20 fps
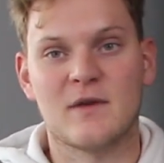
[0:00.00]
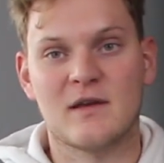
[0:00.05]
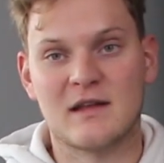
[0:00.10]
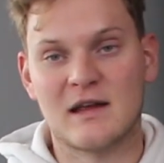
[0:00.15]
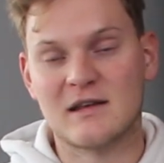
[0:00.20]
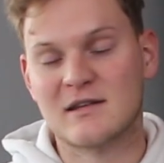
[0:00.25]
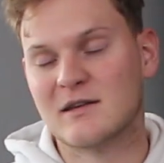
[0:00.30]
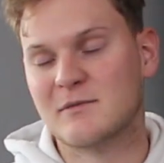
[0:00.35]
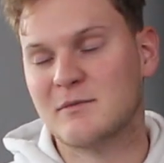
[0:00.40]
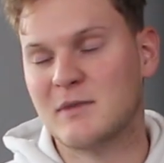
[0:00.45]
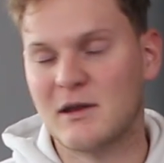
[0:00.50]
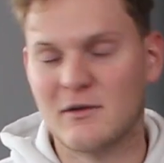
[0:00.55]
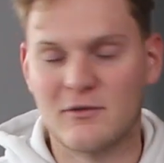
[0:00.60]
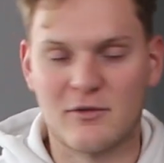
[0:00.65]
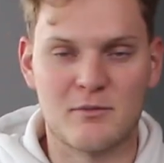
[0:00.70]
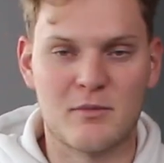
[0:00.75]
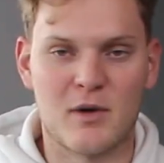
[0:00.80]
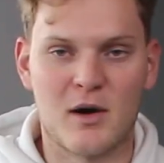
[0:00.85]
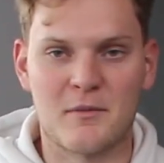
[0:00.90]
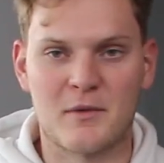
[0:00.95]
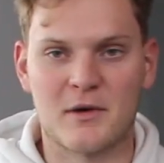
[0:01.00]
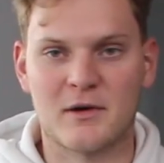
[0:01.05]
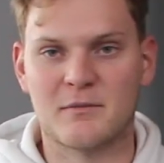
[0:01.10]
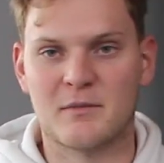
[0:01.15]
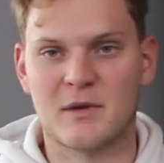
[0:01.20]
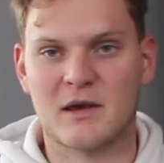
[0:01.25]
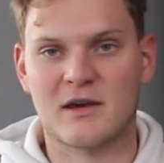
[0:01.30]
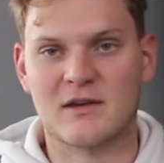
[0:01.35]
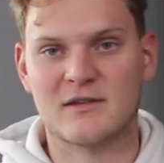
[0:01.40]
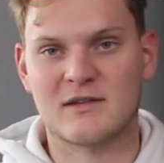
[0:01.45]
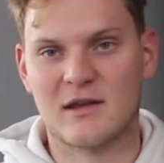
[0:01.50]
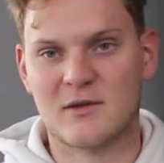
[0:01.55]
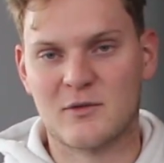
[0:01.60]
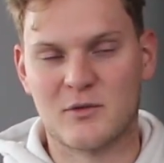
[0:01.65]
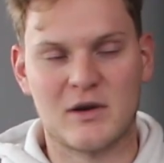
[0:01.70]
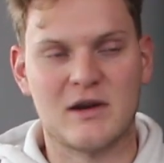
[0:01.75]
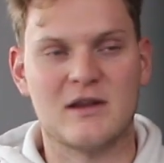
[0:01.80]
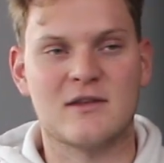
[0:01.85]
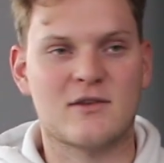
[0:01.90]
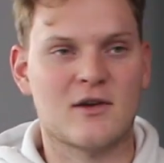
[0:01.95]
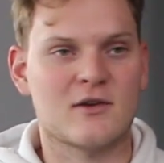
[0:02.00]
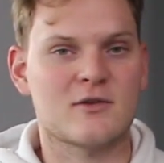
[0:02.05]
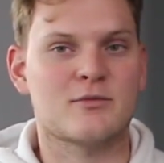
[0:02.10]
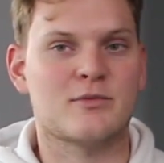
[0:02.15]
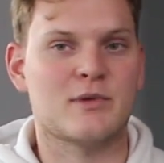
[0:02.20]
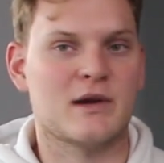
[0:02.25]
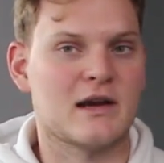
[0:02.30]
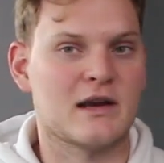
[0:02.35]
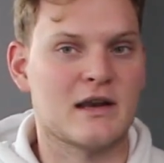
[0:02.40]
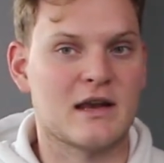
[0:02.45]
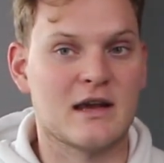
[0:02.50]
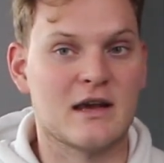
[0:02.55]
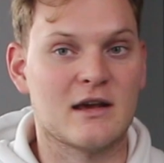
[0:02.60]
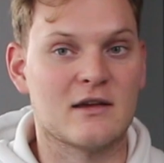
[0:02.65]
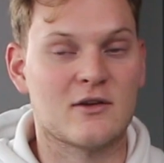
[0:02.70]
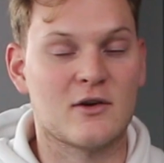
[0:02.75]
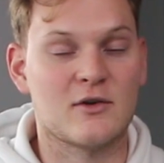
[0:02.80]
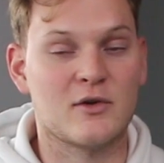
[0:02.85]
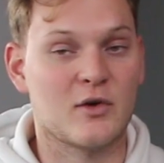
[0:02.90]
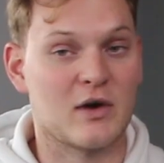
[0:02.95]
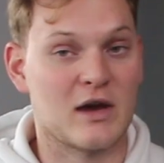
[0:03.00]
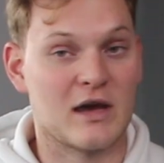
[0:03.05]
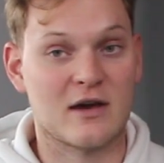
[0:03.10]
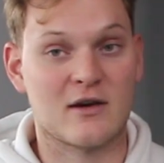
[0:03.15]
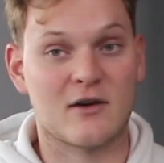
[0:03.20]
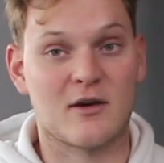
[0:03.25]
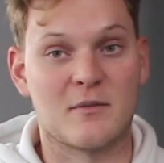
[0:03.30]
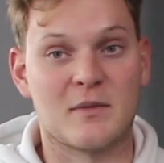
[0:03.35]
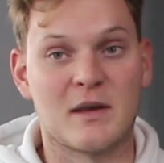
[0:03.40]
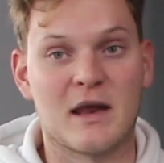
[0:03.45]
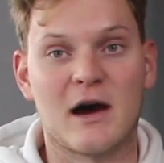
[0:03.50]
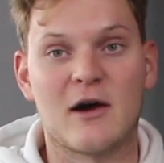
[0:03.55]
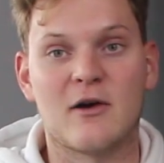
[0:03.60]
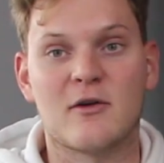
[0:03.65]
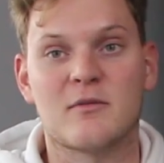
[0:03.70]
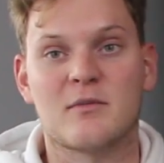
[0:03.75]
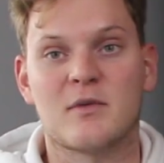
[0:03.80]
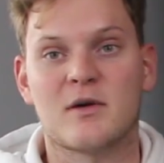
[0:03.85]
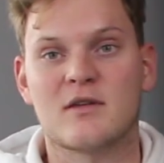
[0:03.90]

That's a bit of a bummer because that really does bring the total income down.